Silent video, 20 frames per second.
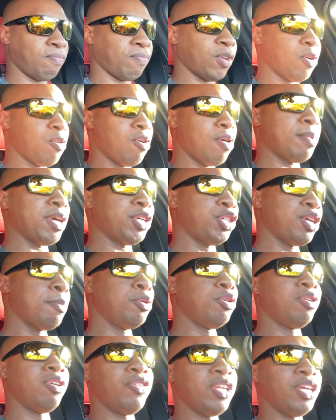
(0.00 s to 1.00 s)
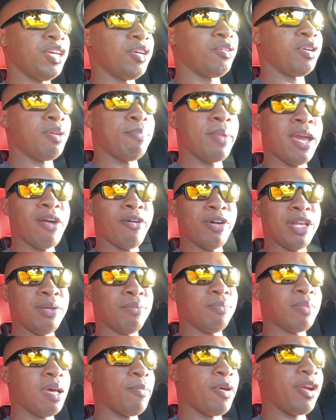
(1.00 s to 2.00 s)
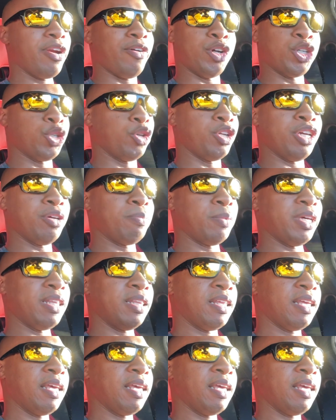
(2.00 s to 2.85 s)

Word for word: or I'm not sure I'm gonna do the video. You may already, I might already show you, but